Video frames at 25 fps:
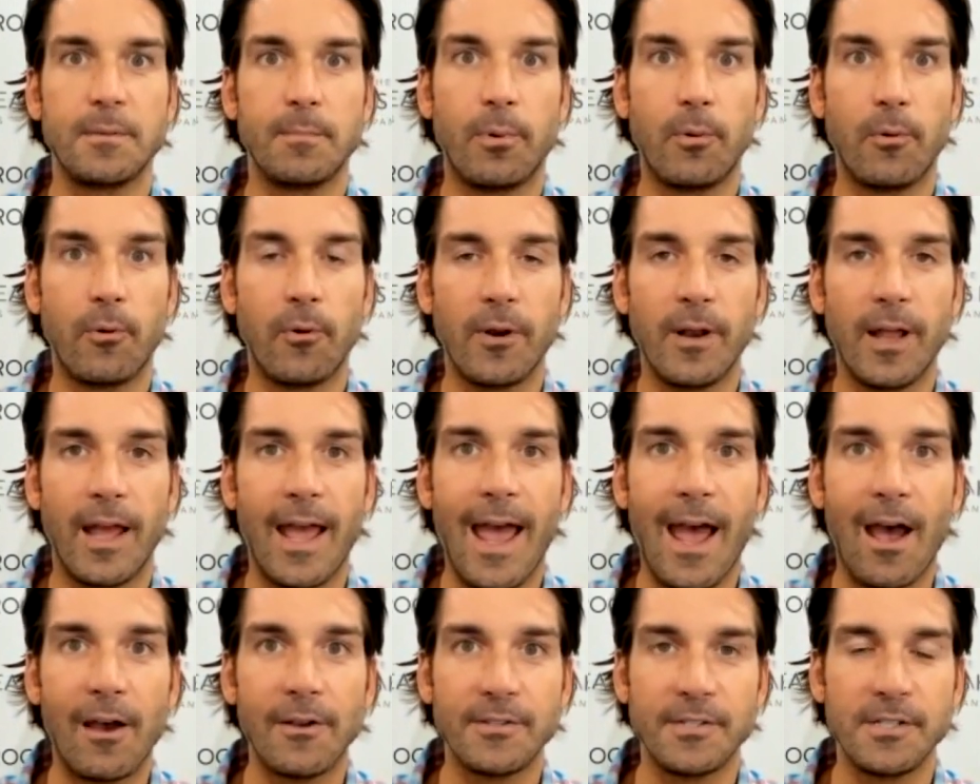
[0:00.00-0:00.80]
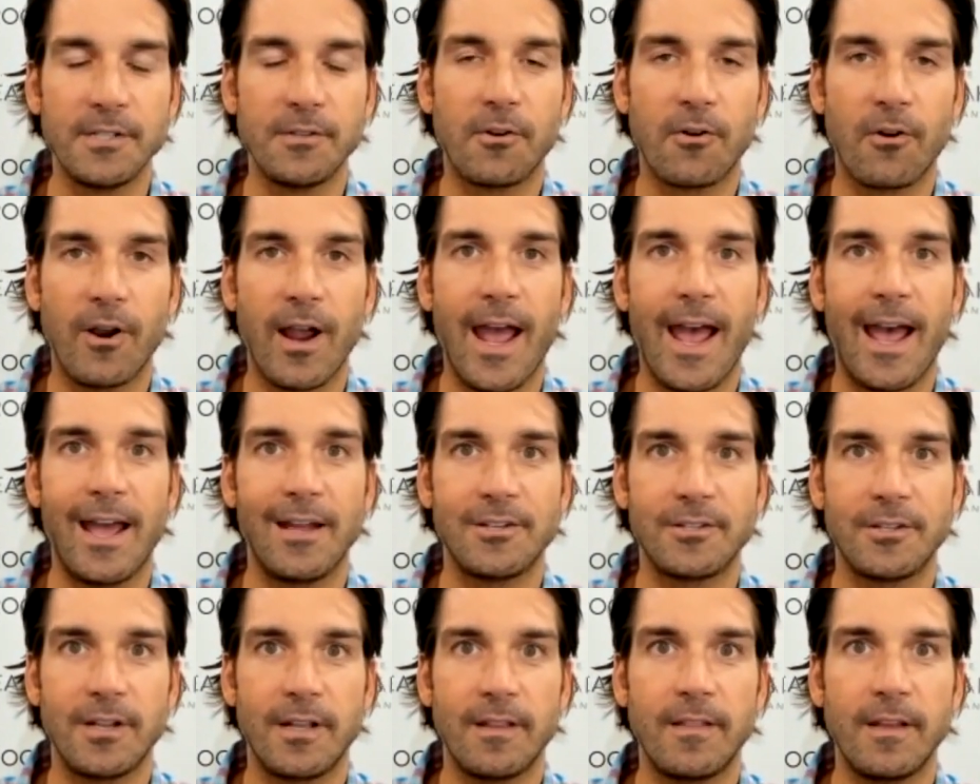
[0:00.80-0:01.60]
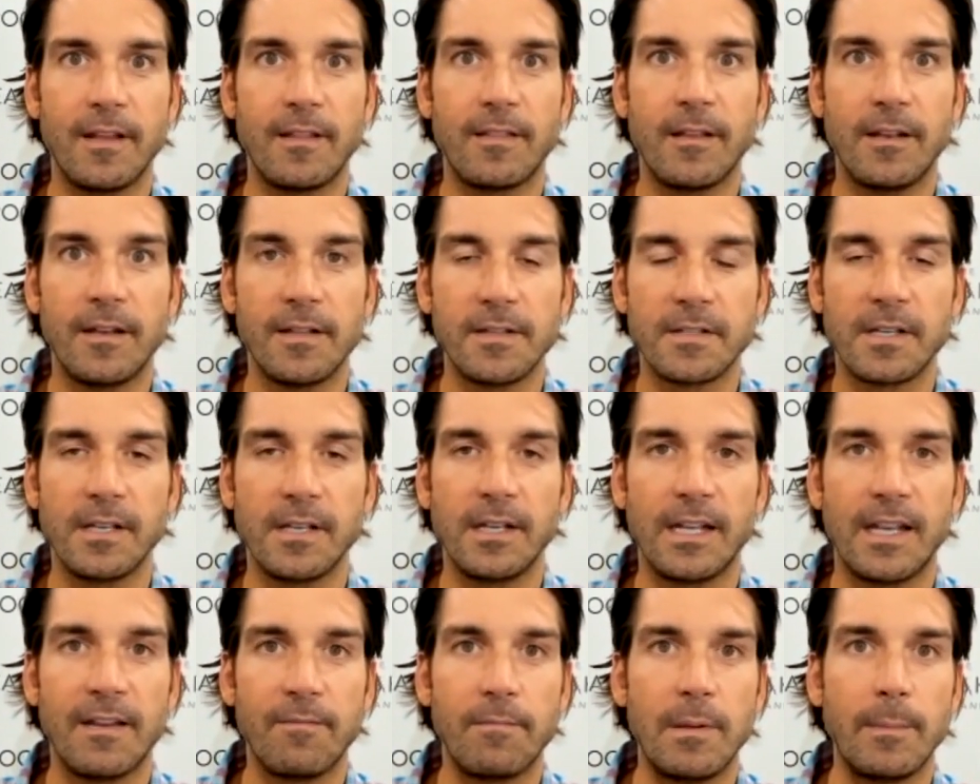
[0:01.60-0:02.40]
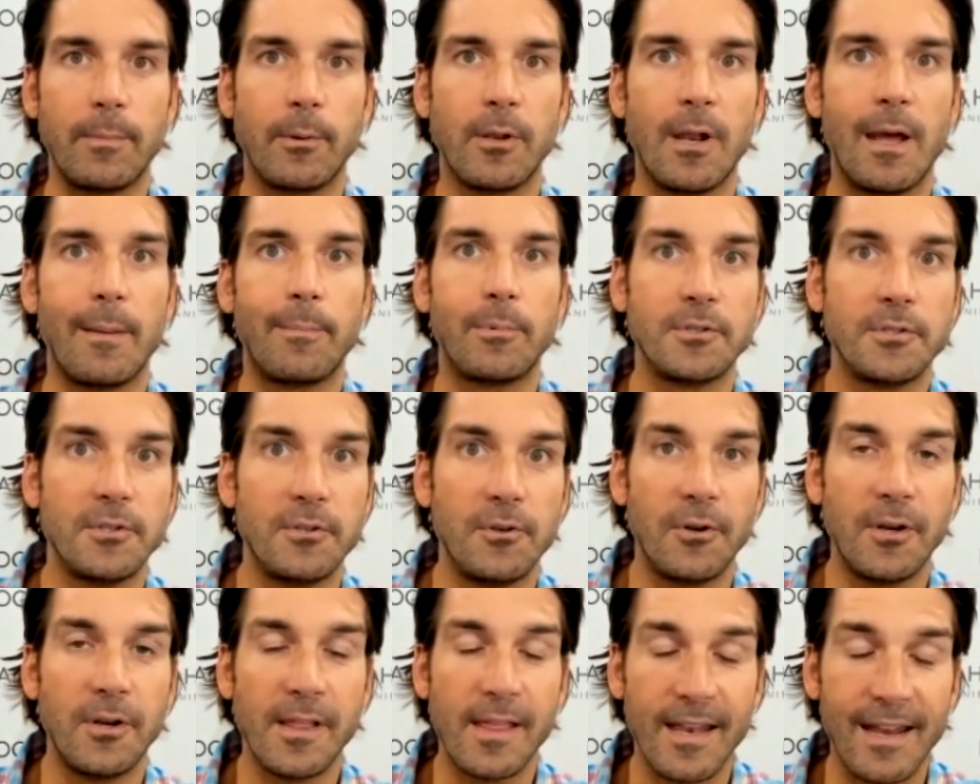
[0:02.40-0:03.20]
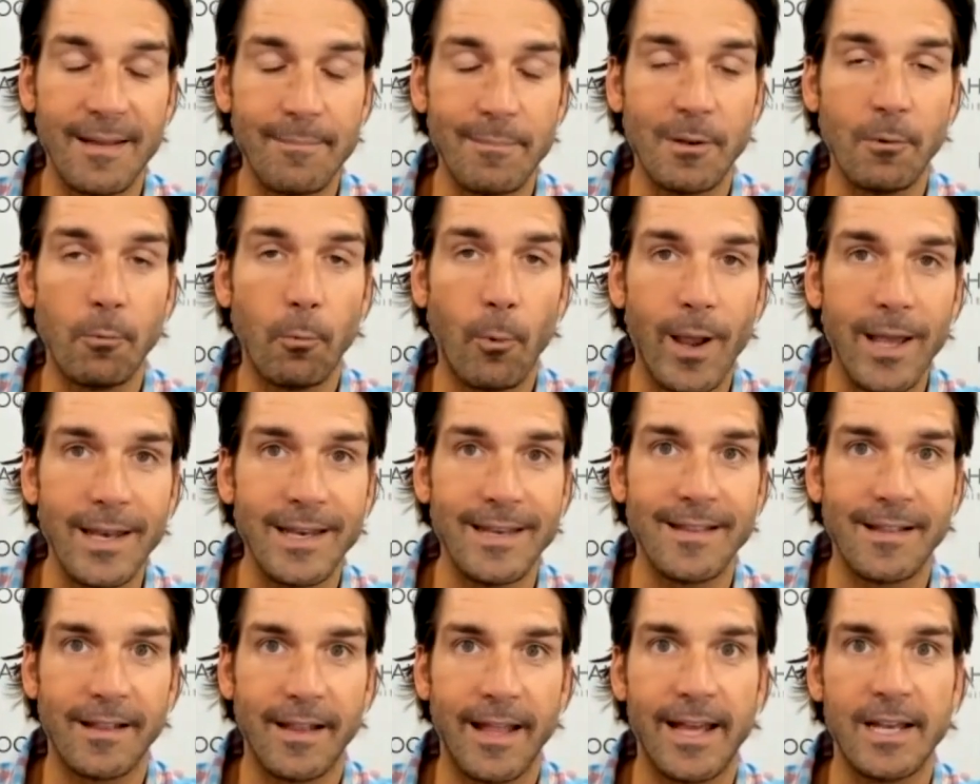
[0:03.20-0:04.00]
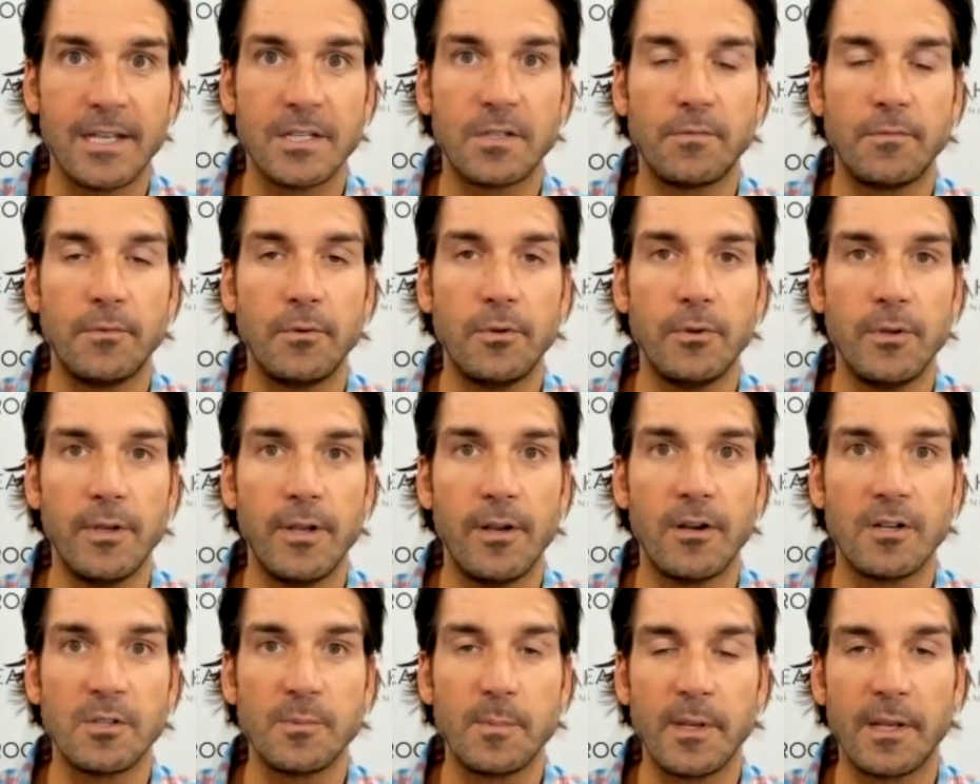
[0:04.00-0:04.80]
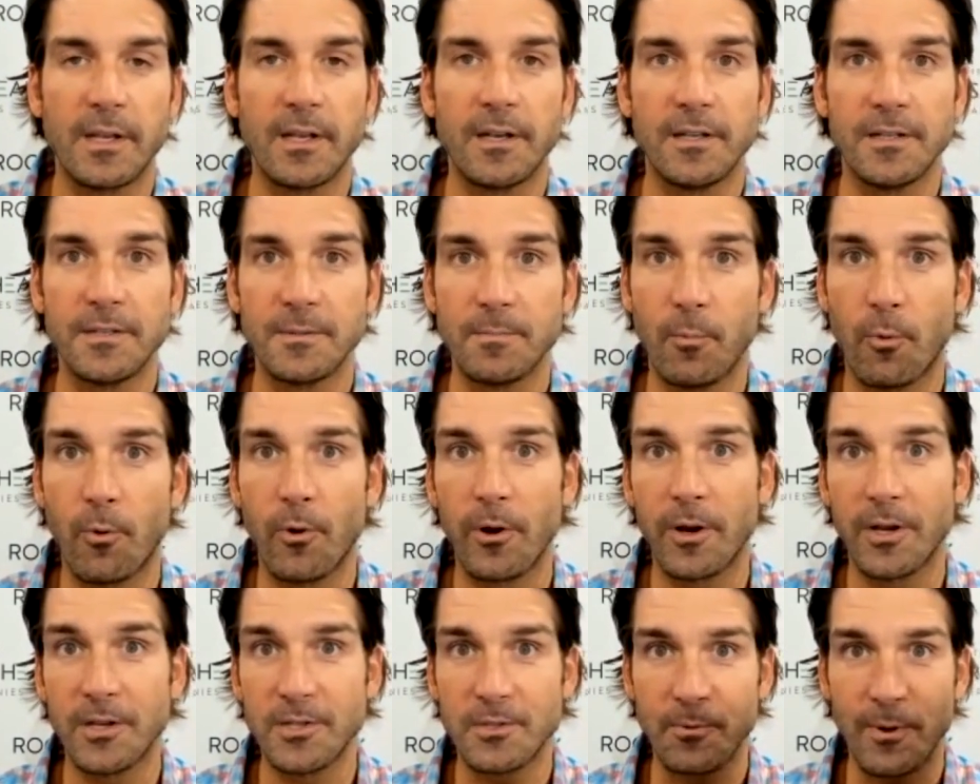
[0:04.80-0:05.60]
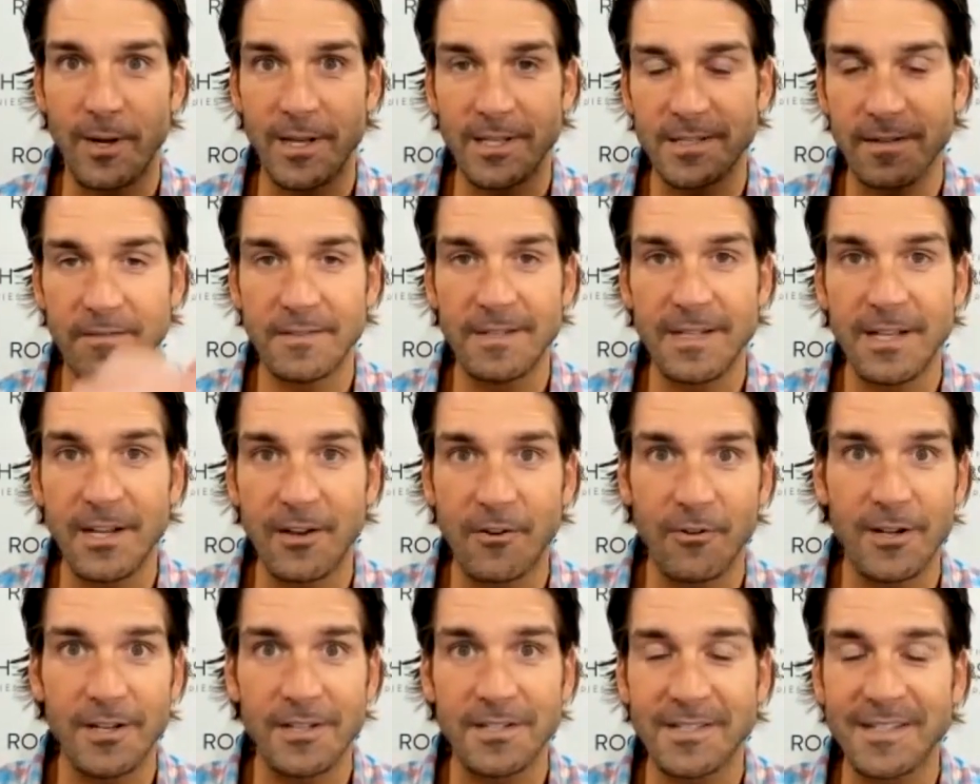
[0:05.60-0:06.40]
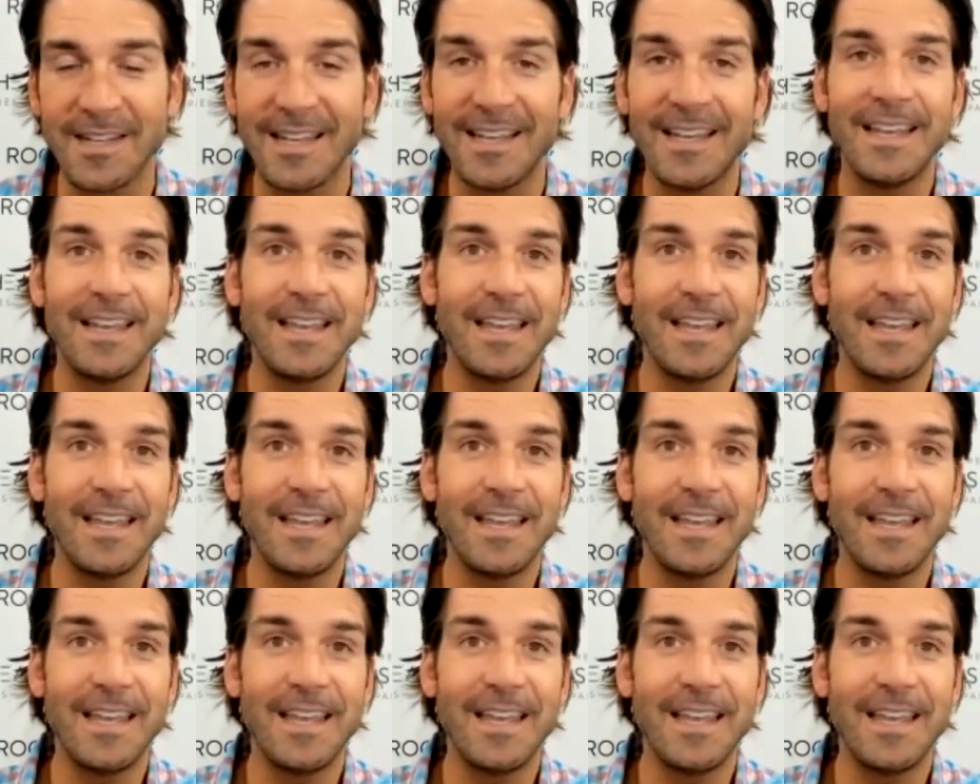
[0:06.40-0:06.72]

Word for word: support a housing crash. I think that it's going to give people an opportunity that have been waiting the last few years because mortgage rates have decreased